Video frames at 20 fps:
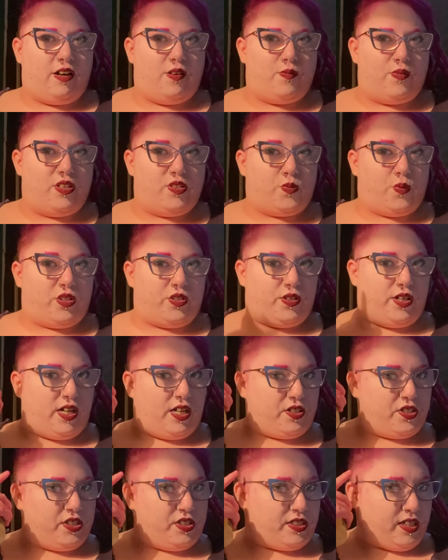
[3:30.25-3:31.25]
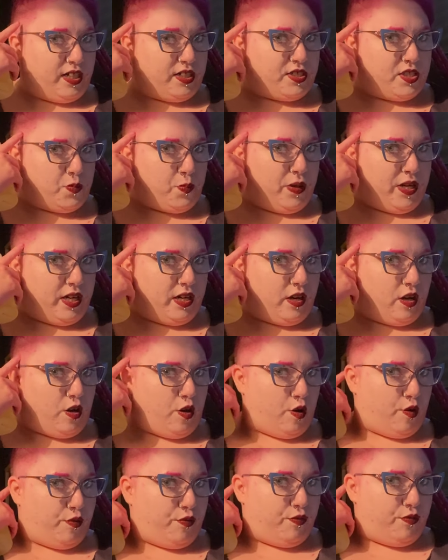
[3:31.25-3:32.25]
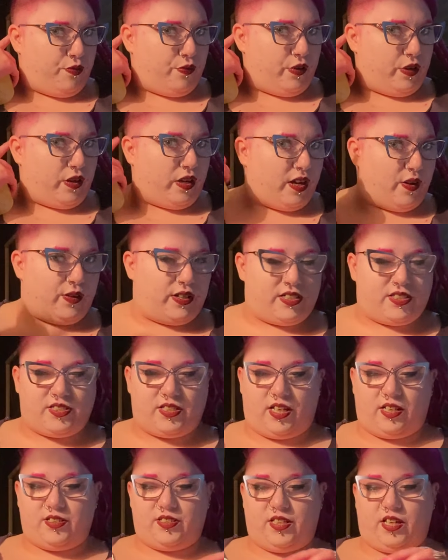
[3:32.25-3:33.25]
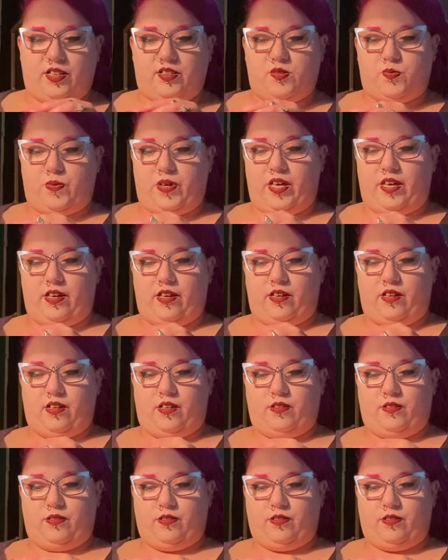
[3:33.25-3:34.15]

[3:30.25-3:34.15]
is whether it actually takes the pink off and how it stands against my hair.